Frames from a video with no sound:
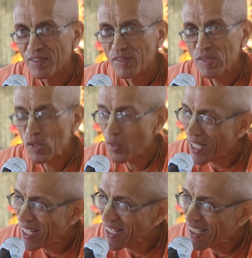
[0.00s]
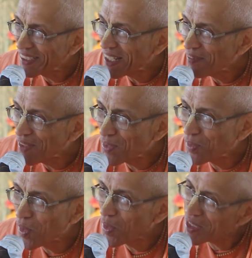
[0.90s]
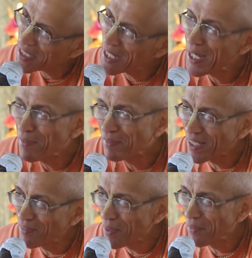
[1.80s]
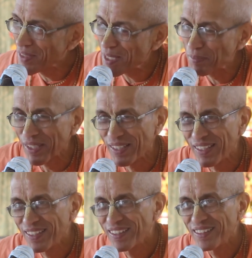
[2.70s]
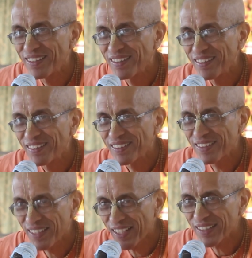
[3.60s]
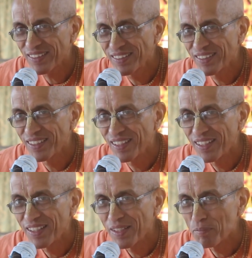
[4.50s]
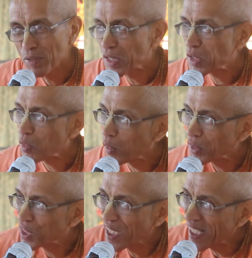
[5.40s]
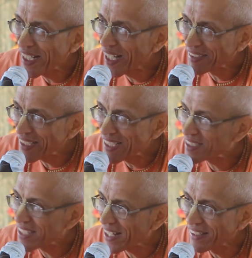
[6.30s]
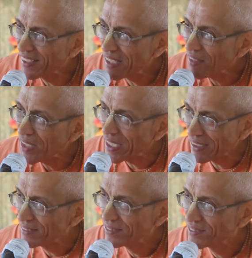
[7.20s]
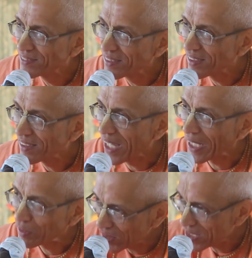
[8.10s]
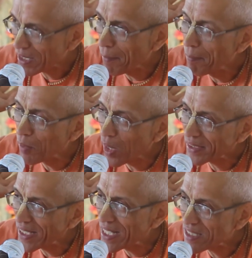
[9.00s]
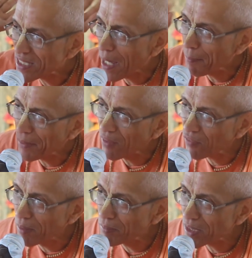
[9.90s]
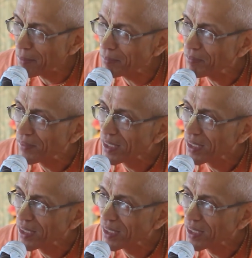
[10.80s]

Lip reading: So any TV you go, same thing will be visible. Correct? Because originally nothing is there in the TV. Actually some broadcast is happening from some